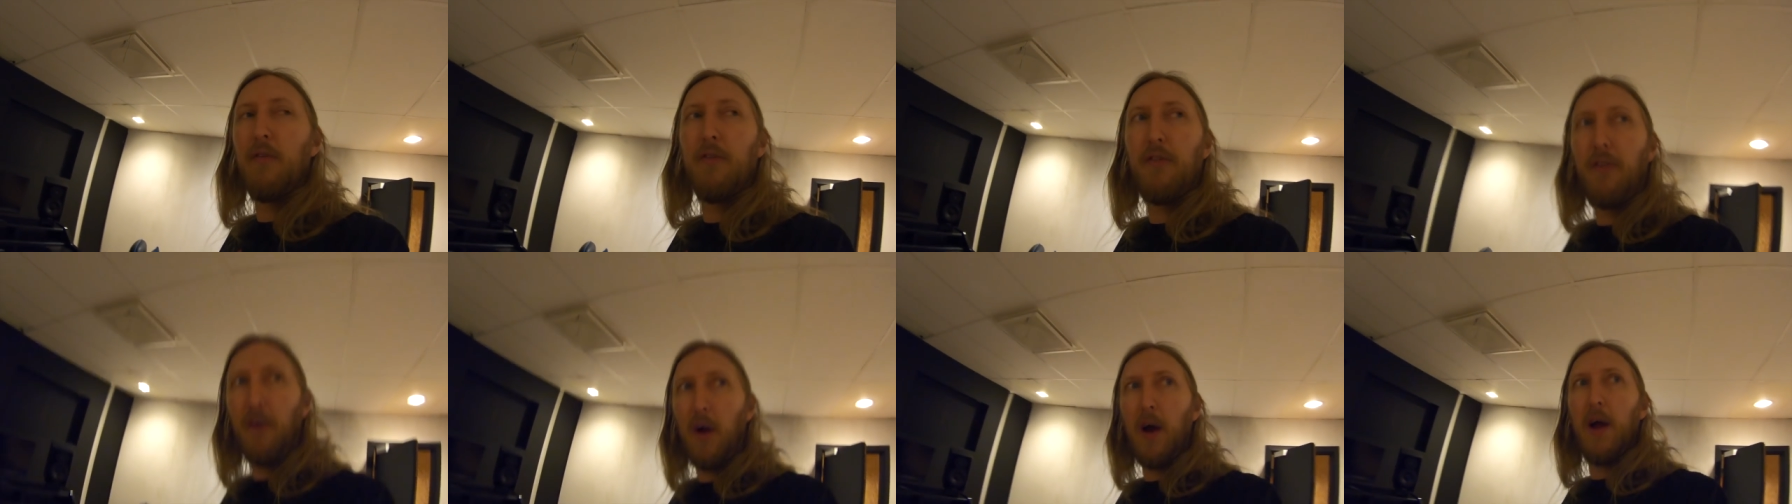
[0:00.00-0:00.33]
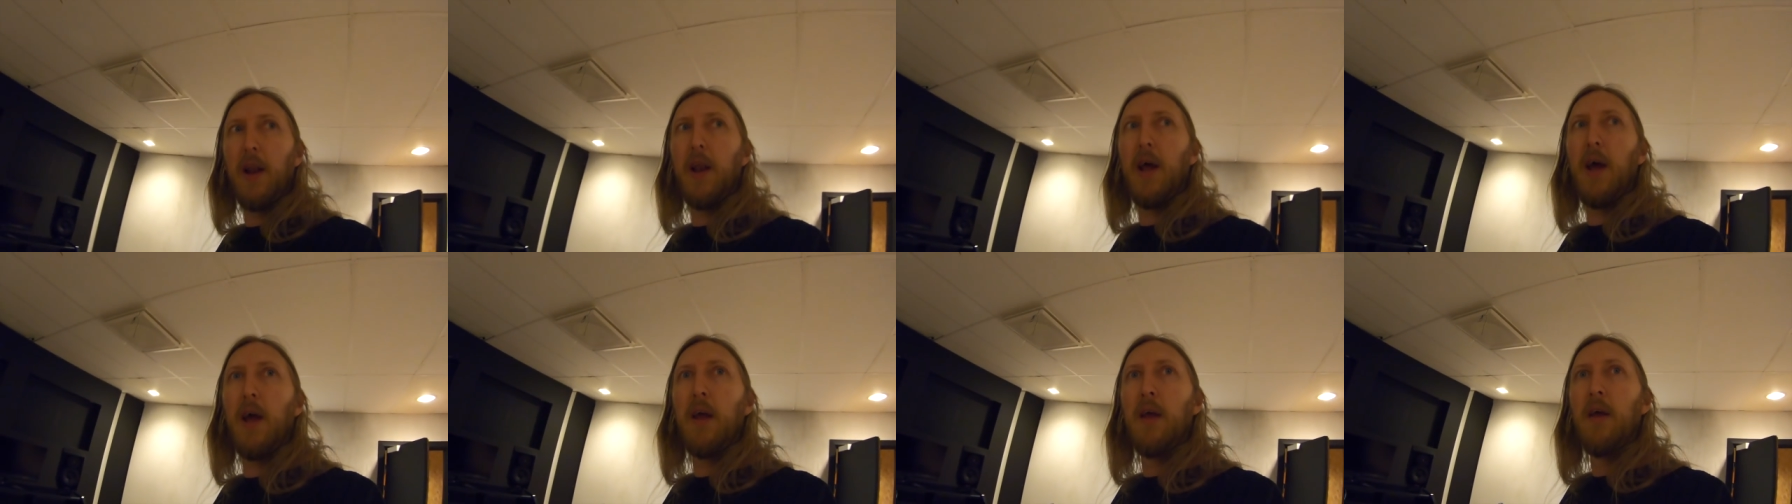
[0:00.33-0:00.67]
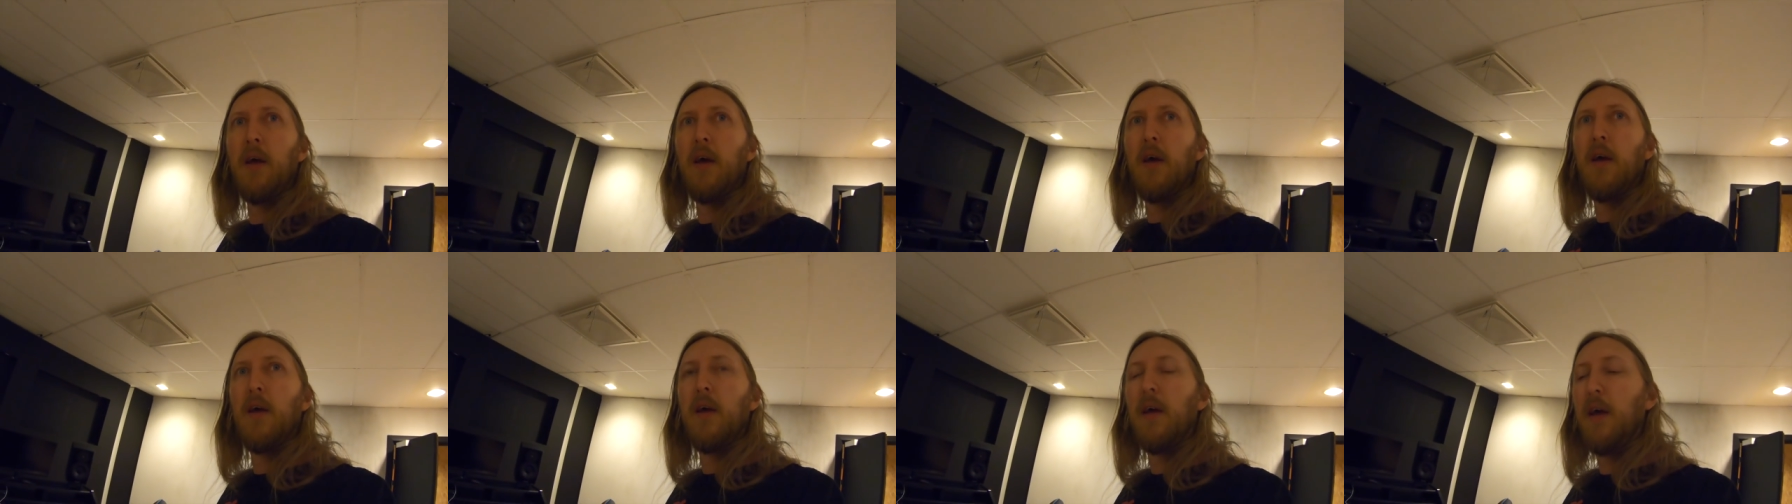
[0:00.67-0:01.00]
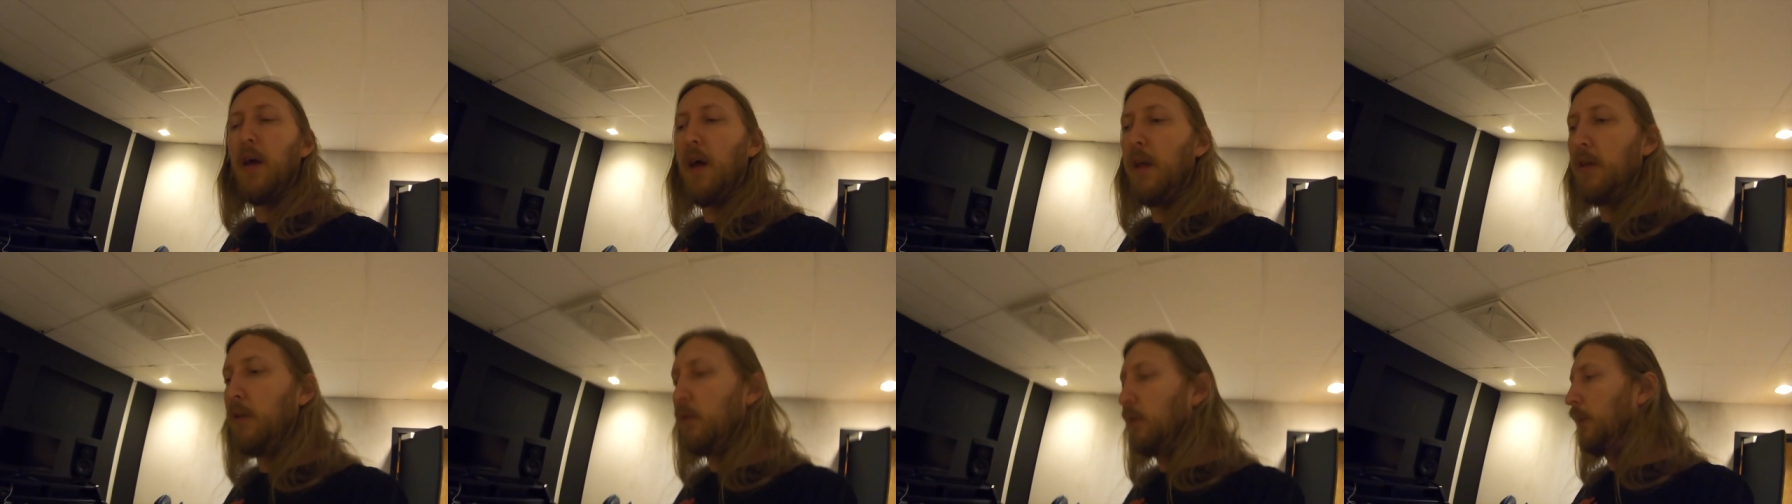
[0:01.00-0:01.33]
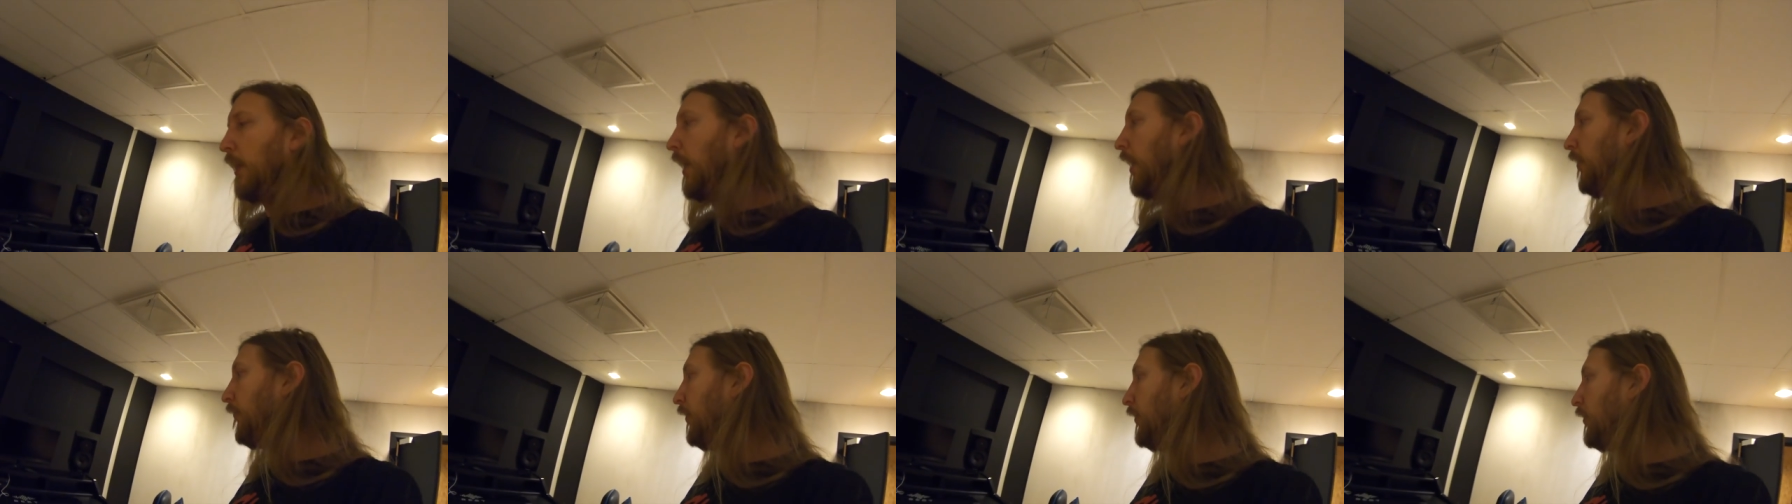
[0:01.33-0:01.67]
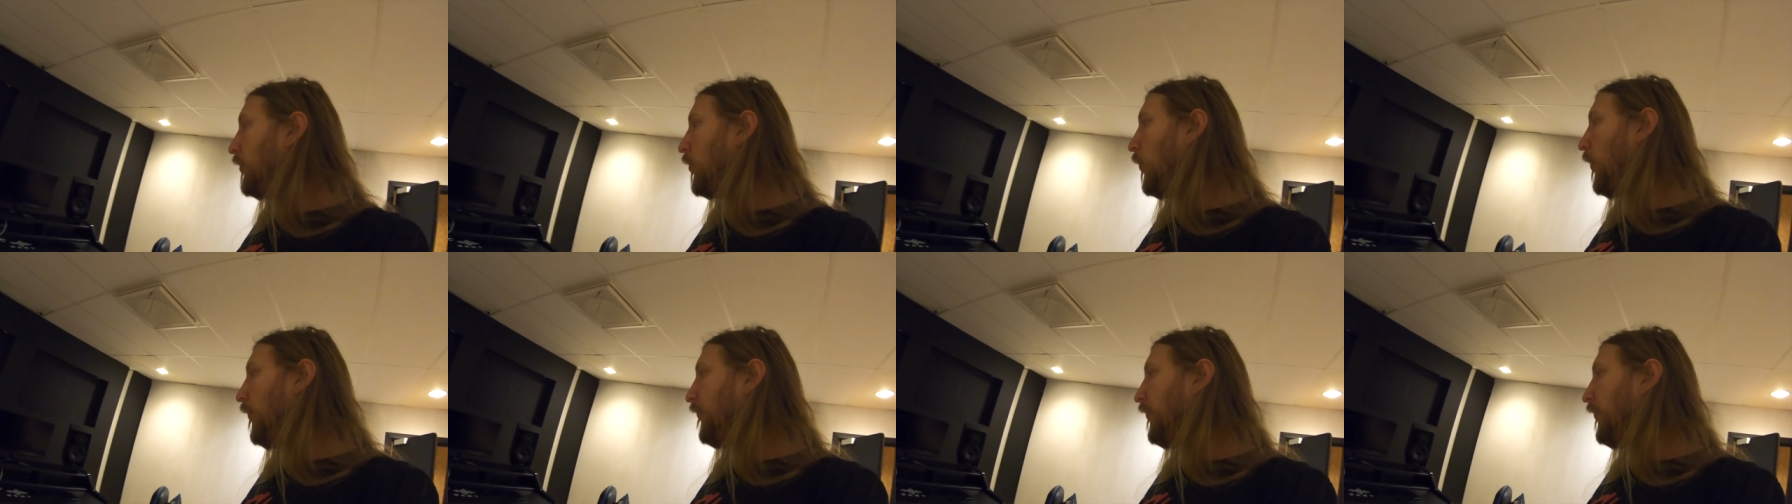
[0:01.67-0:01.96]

Friday. And you'll have a new